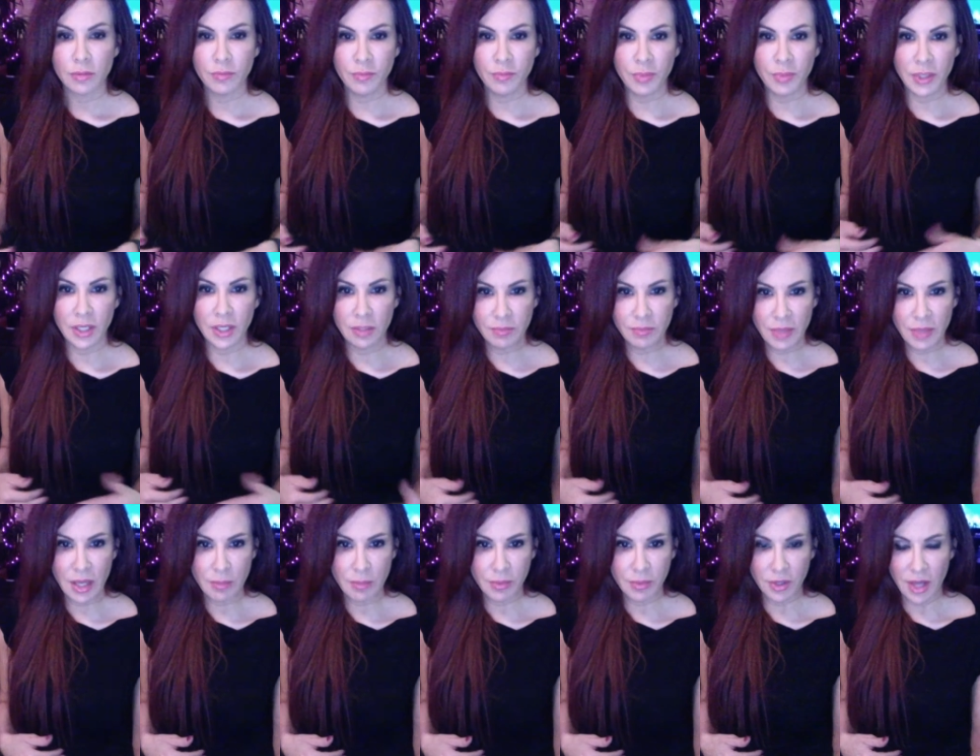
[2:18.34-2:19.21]
But on
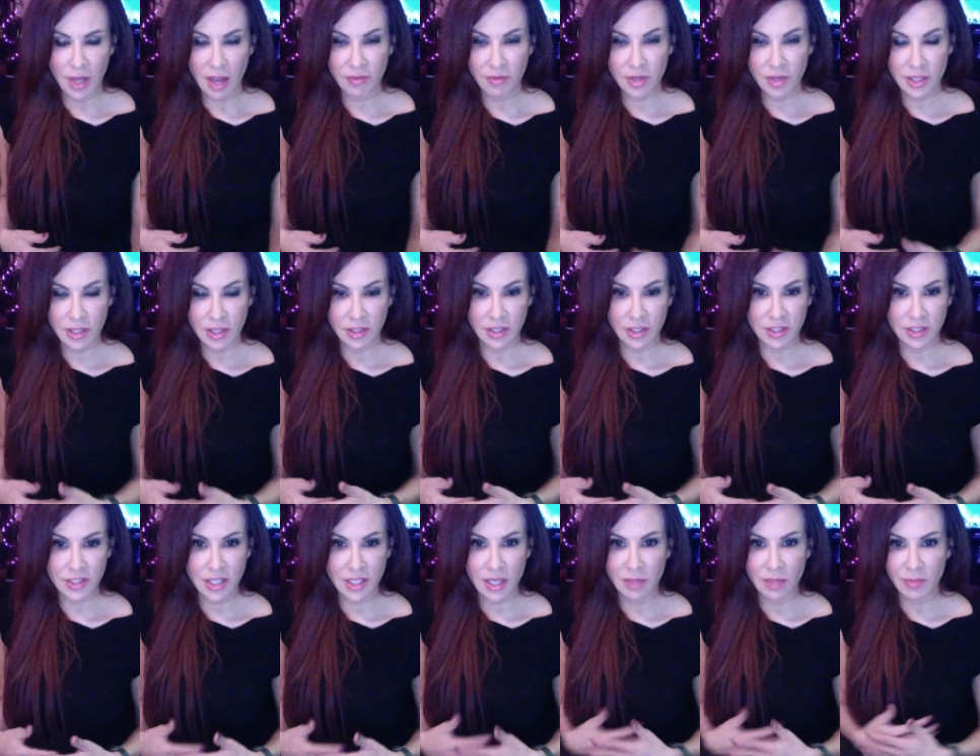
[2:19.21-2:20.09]
paper, everything that
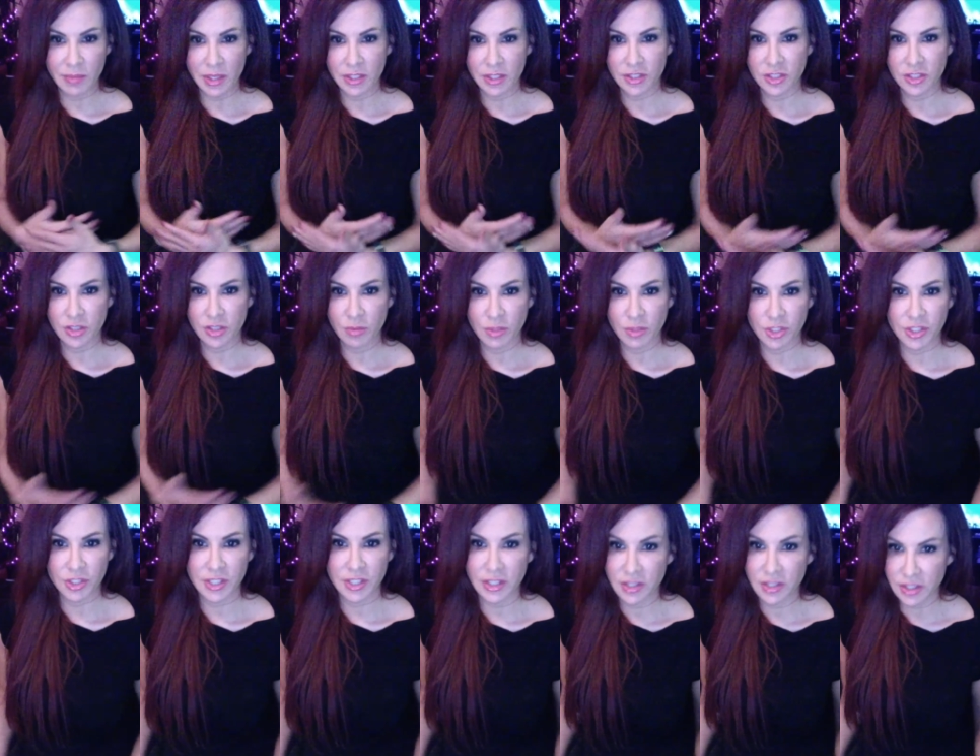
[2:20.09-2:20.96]
he's saying makes so much
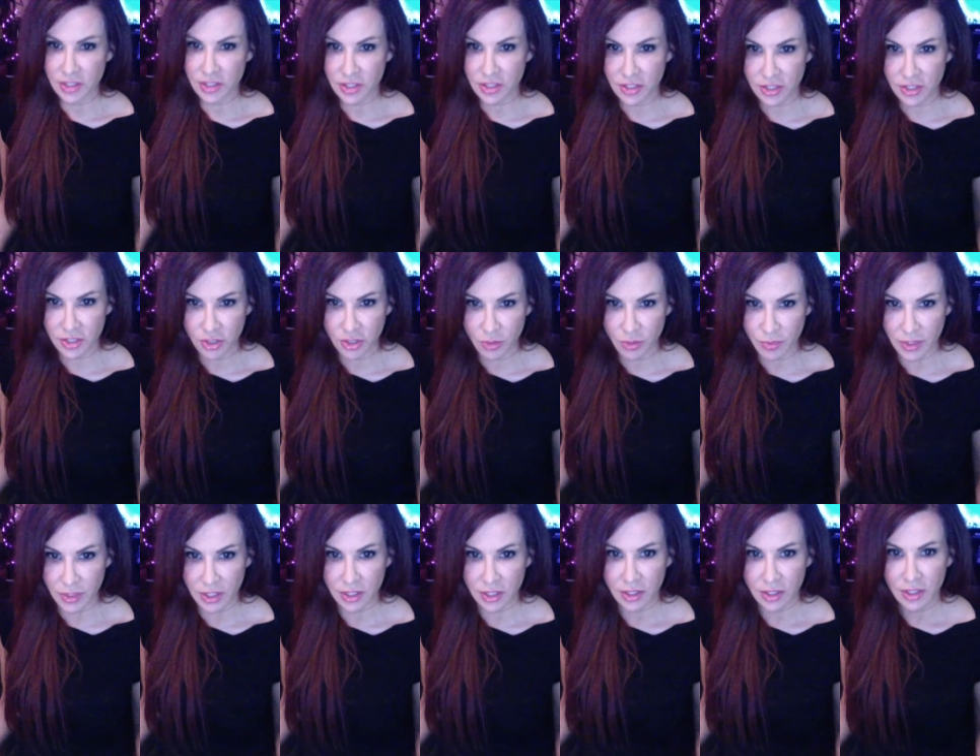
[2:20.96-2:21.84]
sense. It's
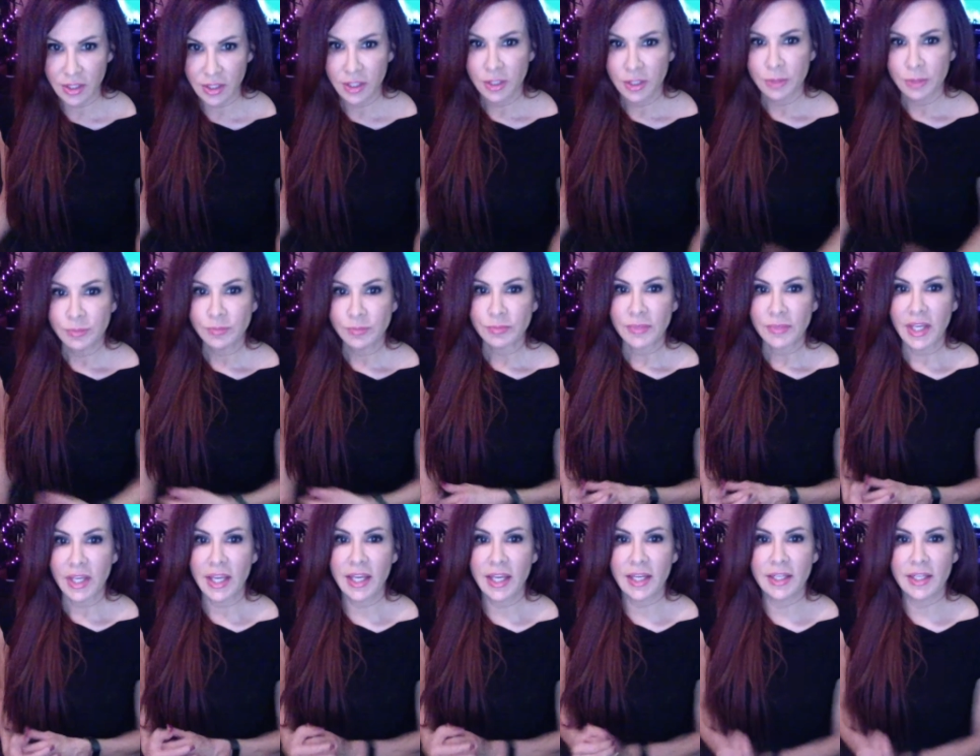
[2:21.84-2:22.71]
stupid.
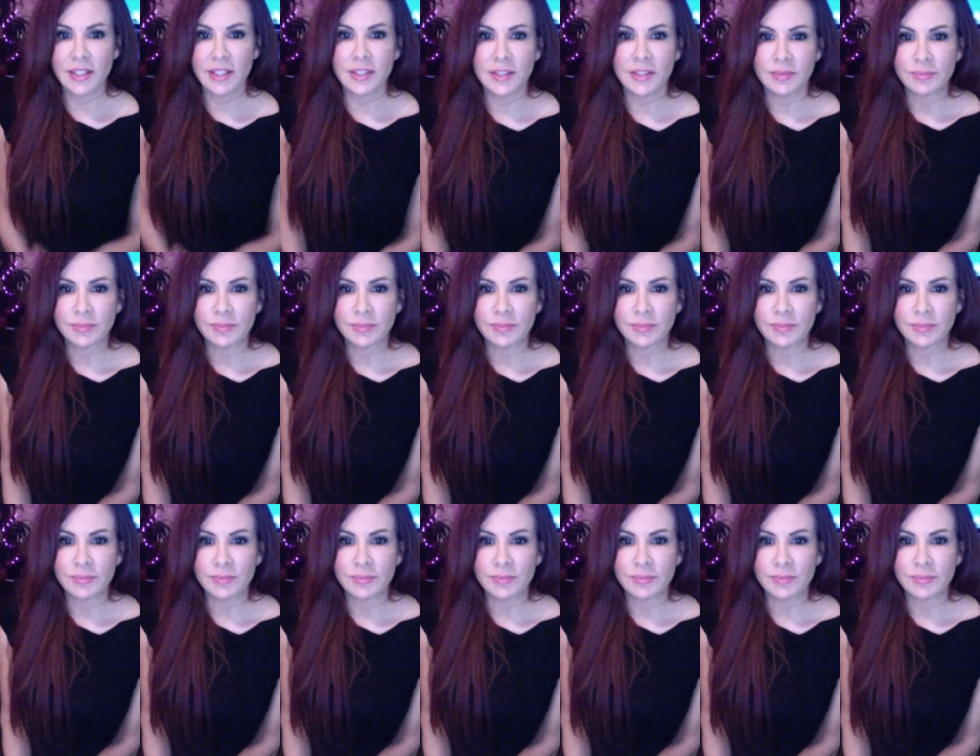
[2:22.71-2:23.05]
And